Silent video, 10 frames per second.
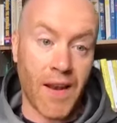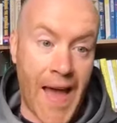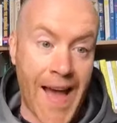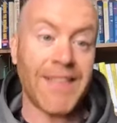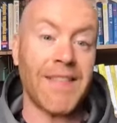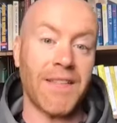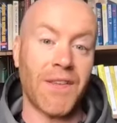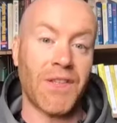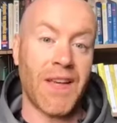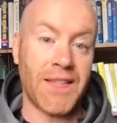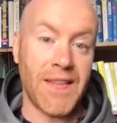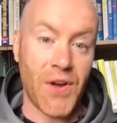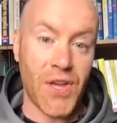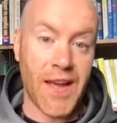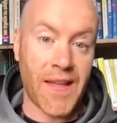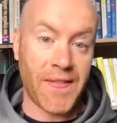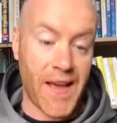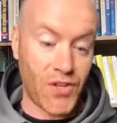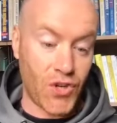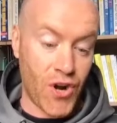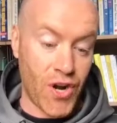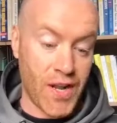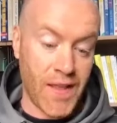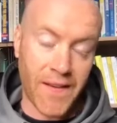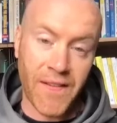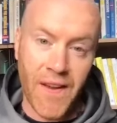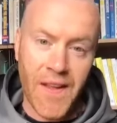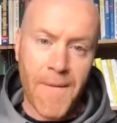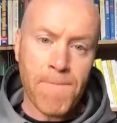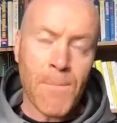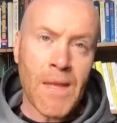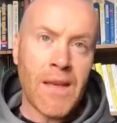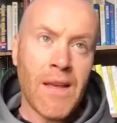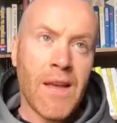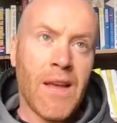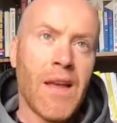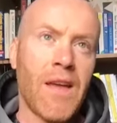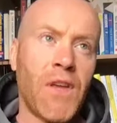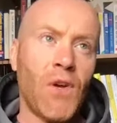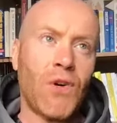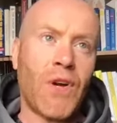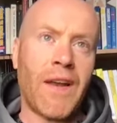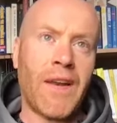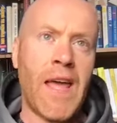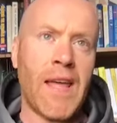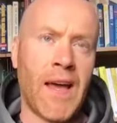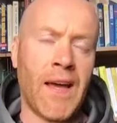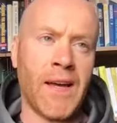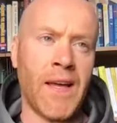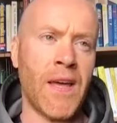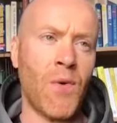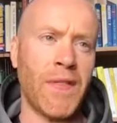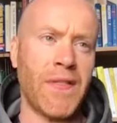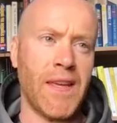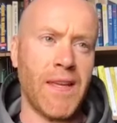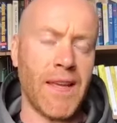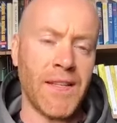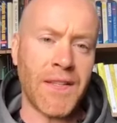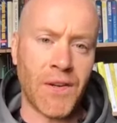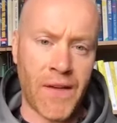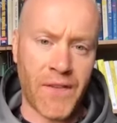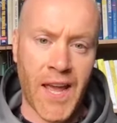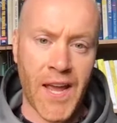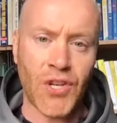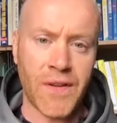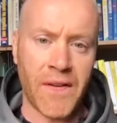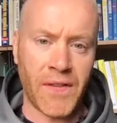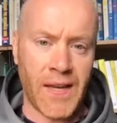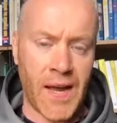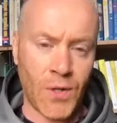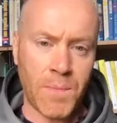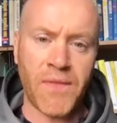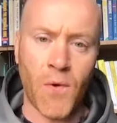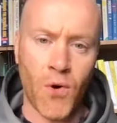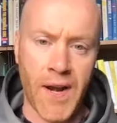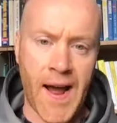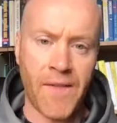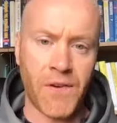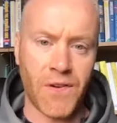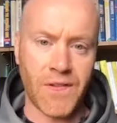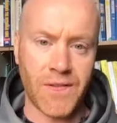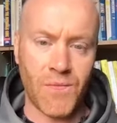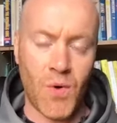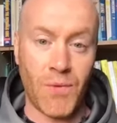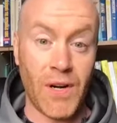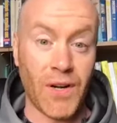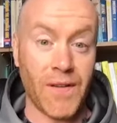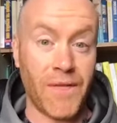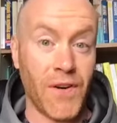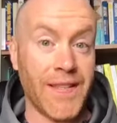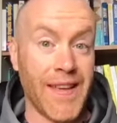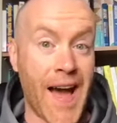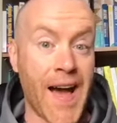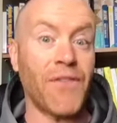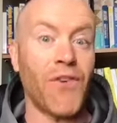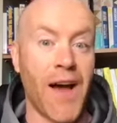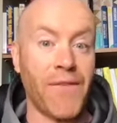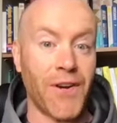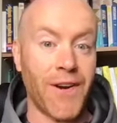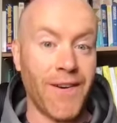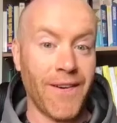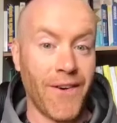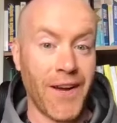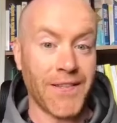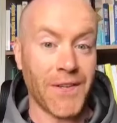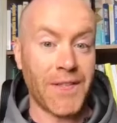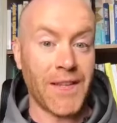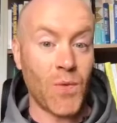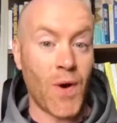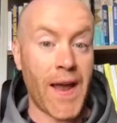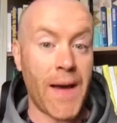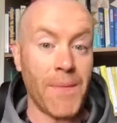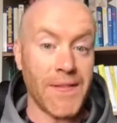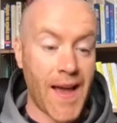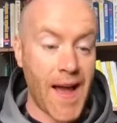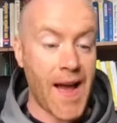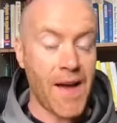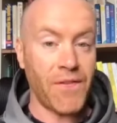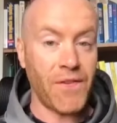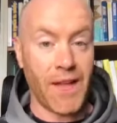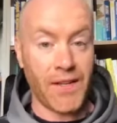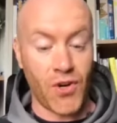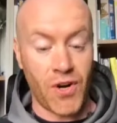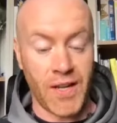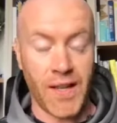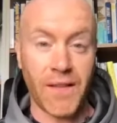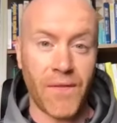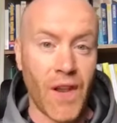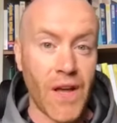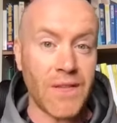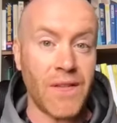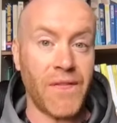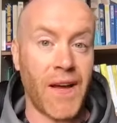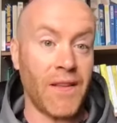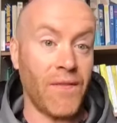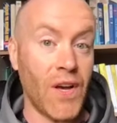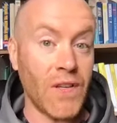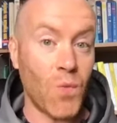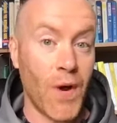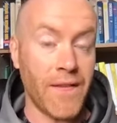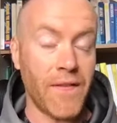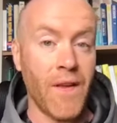lasting success. Now you get that journey that, if you look at with the instant gratification of everything now, it's before and afters. And what we're looking for is the after, right? So it's what happens after that journey that they've lost the fat, they've lost weight,